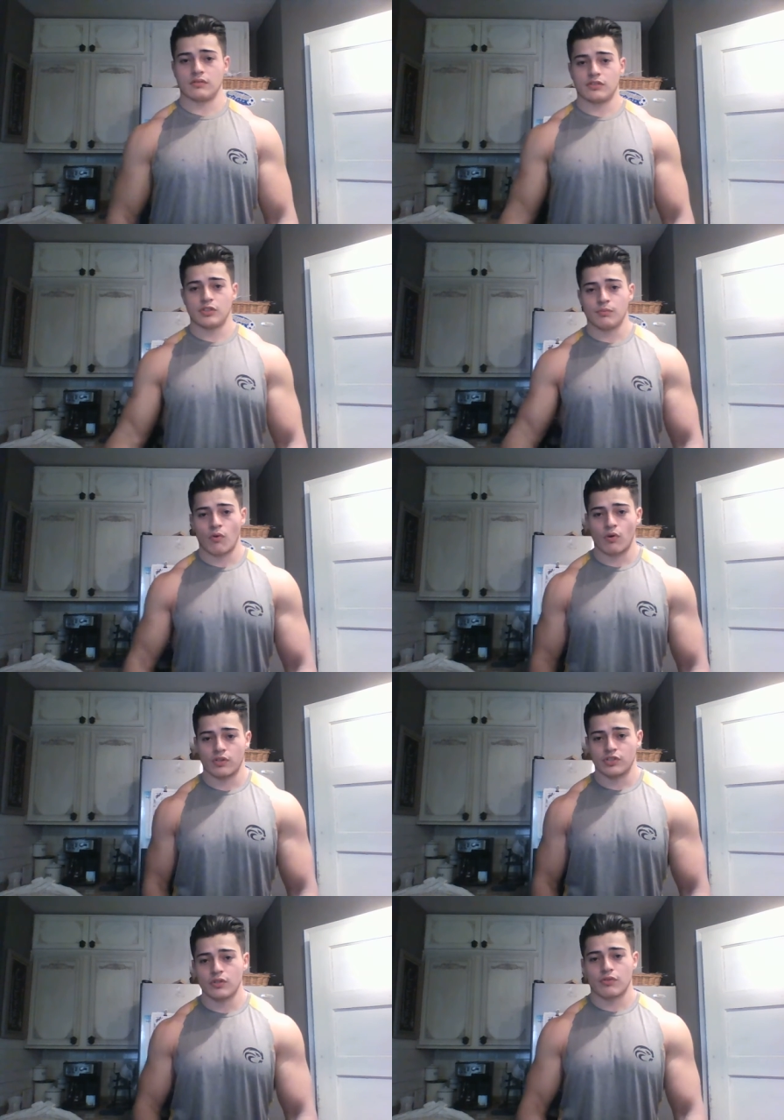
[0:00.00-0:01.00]

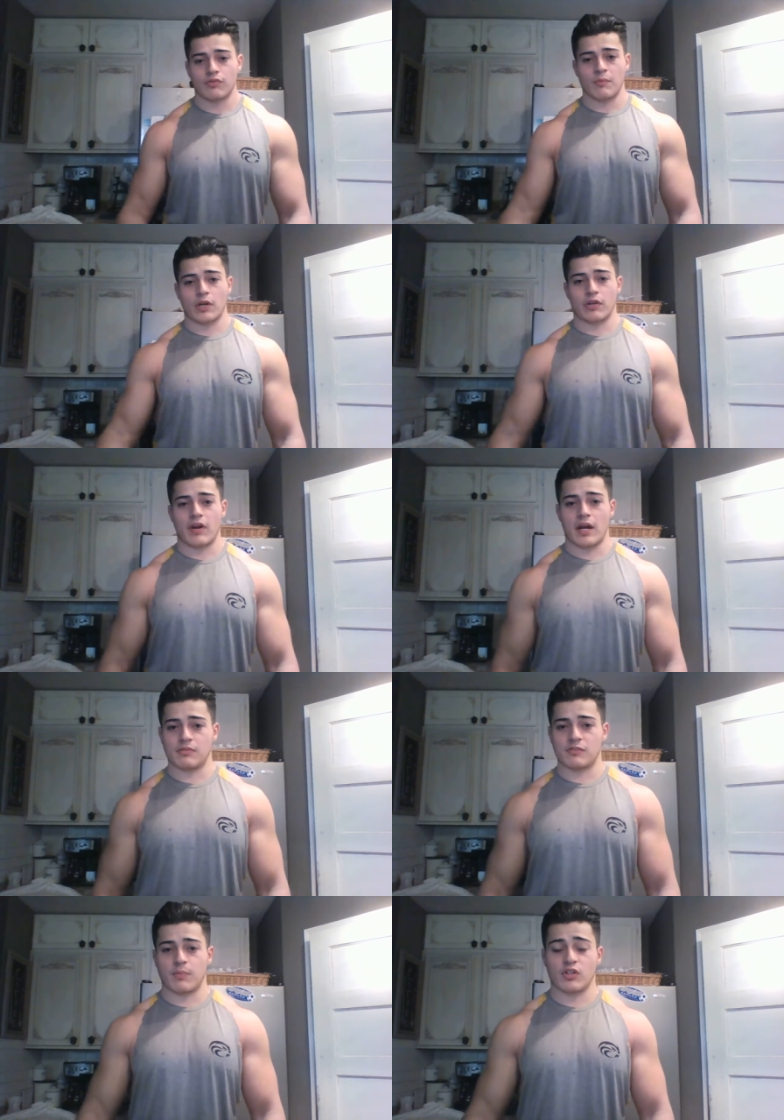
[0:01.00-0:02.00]
2 to 3 more
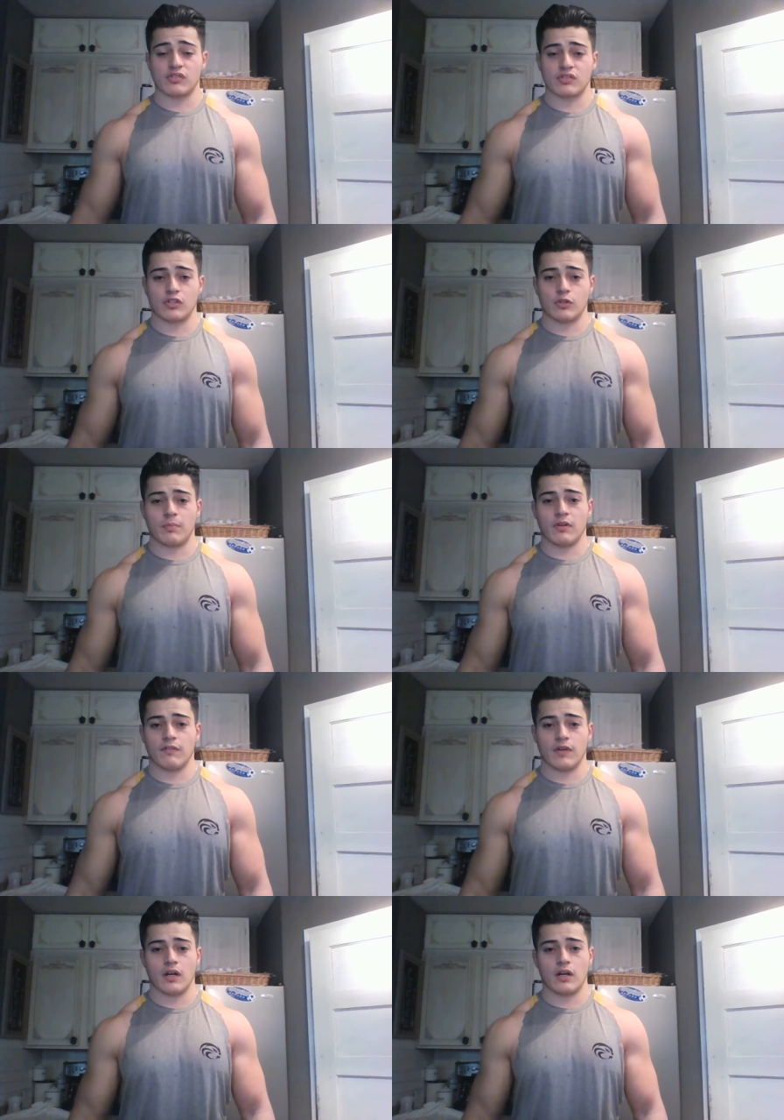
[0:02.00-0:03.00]
grams per scoop of